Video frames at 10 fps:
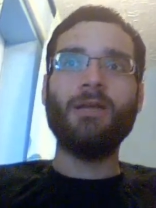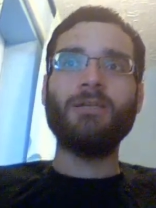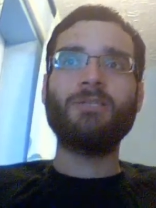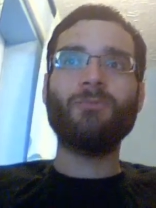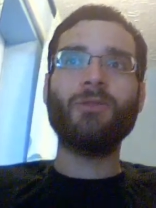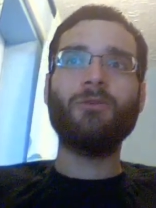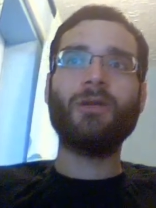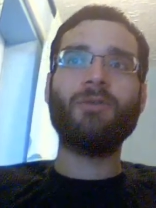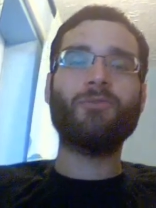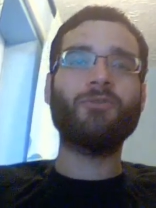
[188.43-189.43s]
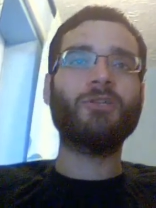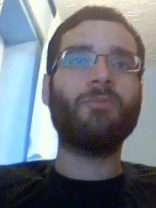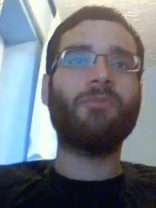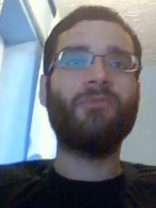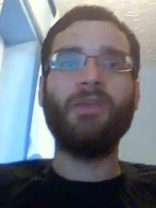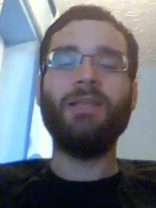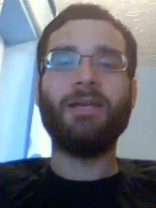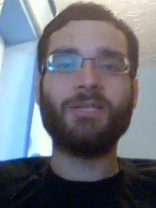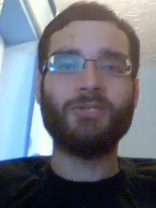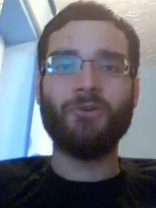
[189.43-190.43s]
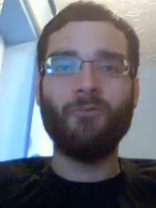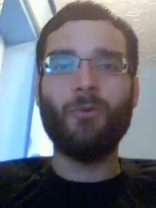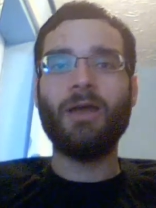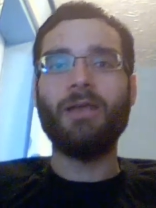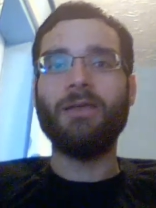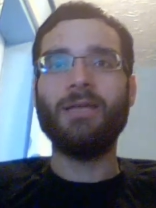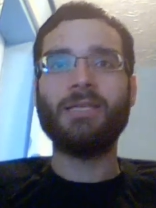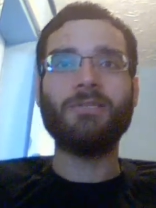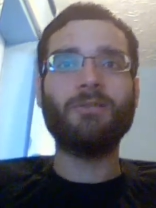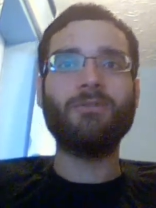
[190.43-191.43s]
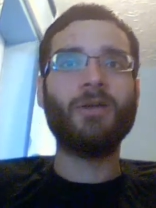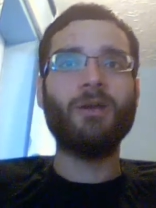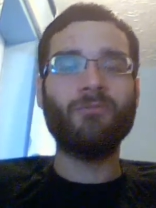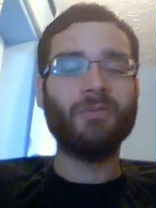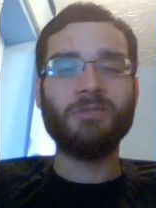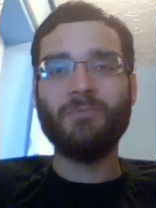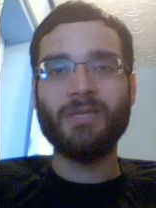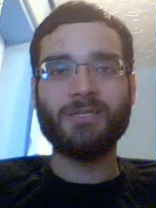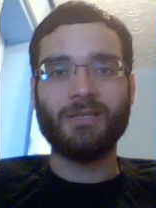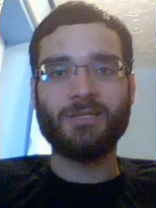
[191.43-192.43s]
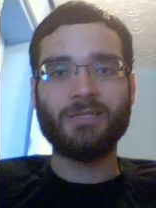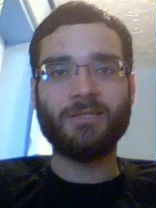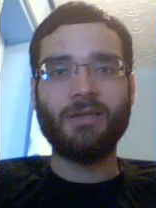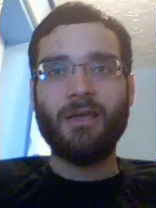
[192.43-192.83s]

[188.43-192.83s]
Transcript: Someone looking for a job feeling a certain way is none of the government's business.